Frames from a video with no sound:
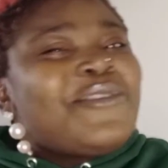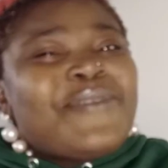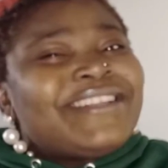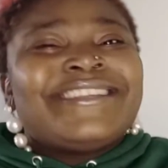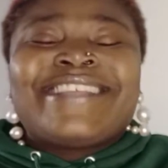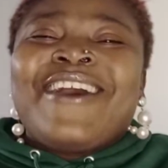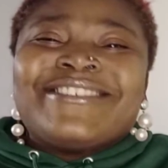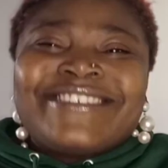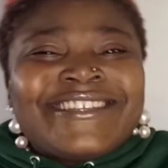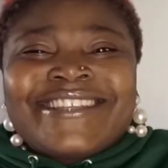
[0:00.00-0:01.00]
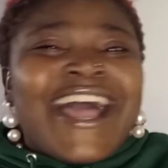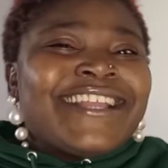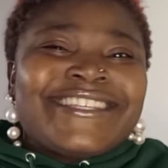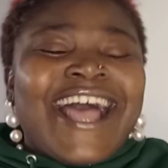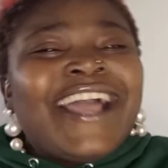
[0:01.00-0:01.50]
you register on these
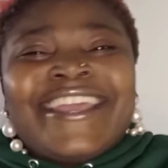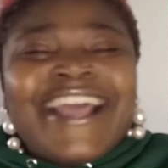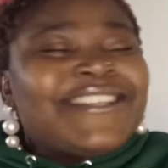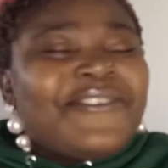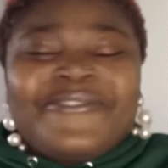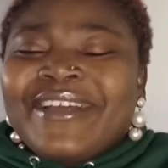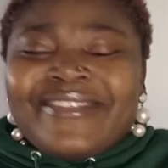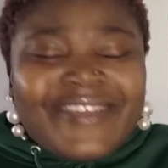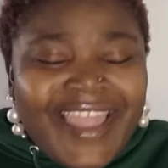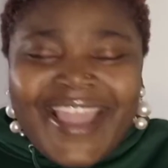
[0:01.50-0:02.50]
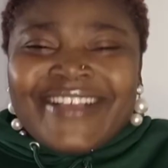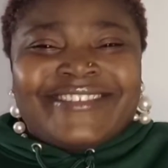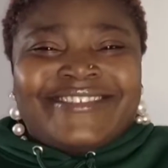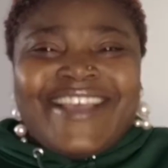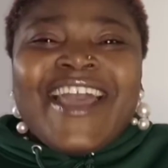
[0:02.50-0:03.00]
sites and get your free
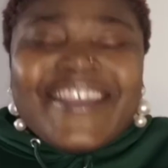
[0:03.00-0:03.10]
things.